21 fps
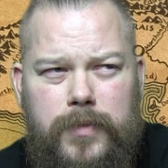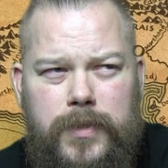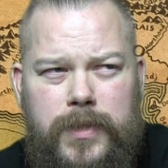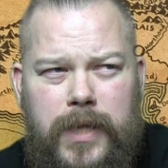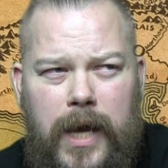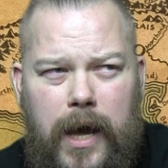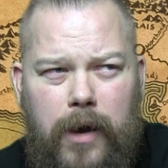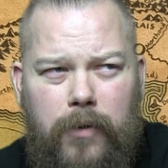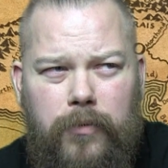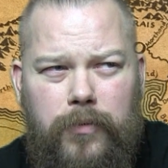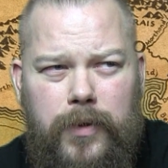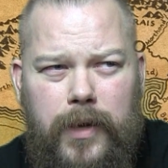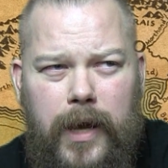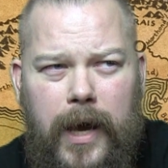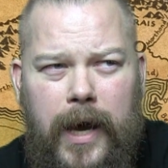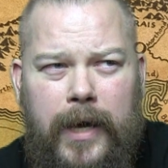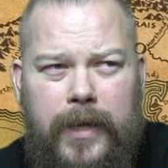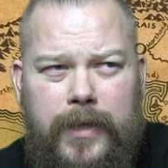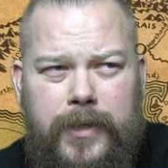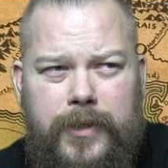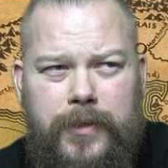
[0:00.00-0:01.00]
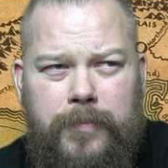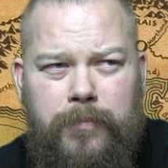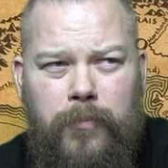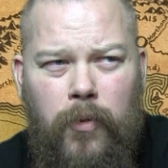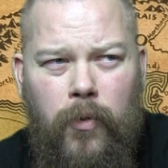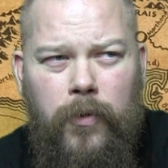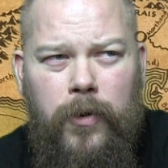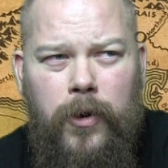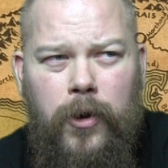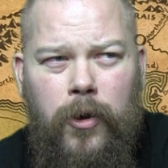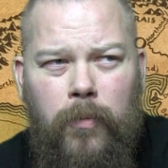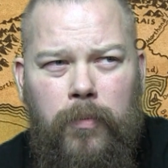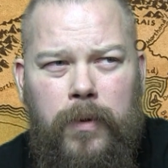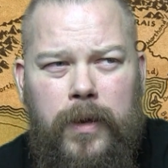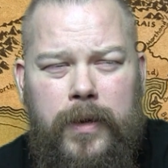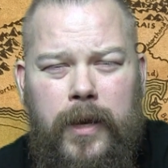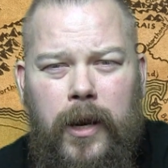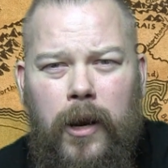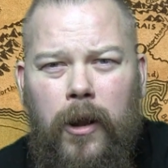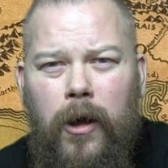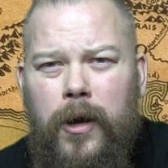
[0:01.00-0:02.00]
town and Moria
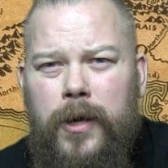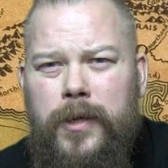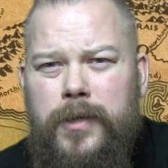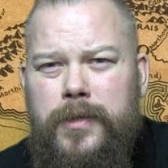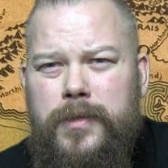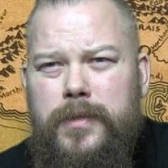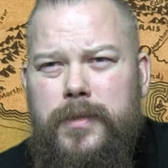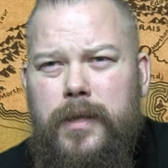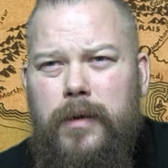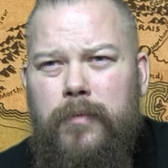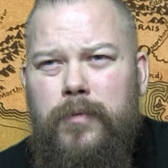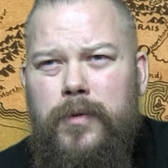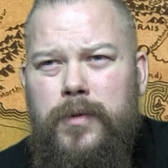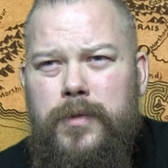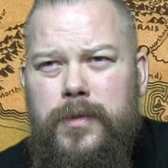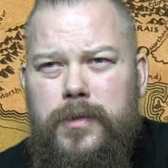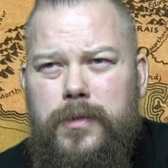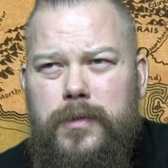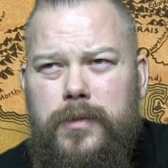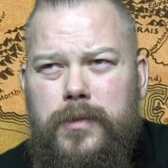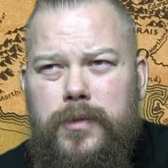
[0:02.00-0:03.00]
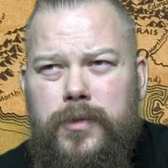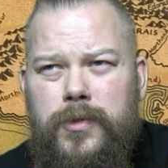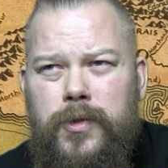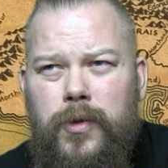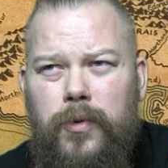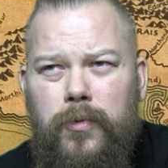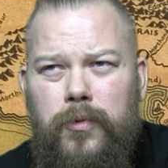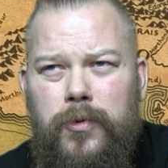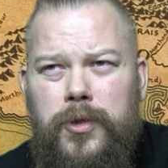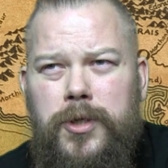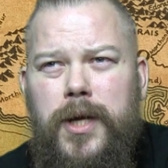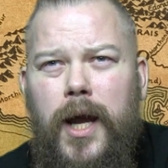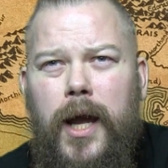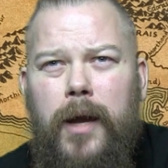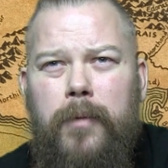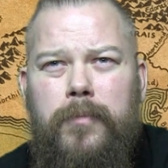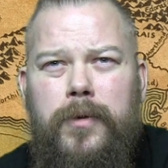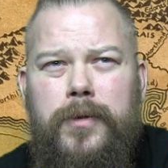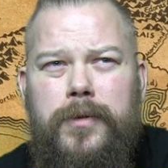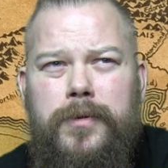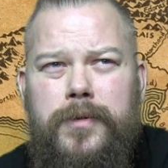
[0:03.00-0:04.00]
Goblin alliance. There was 2
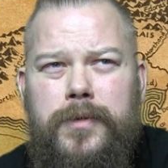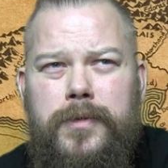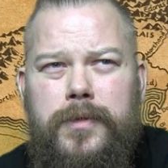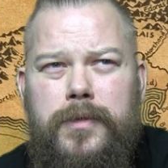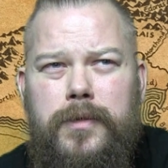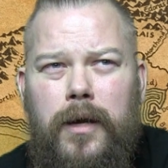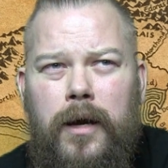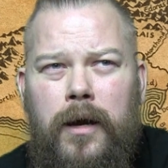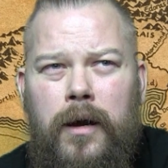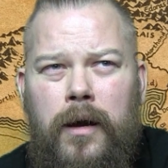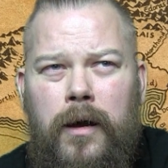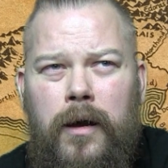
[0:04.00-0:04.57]
shamans,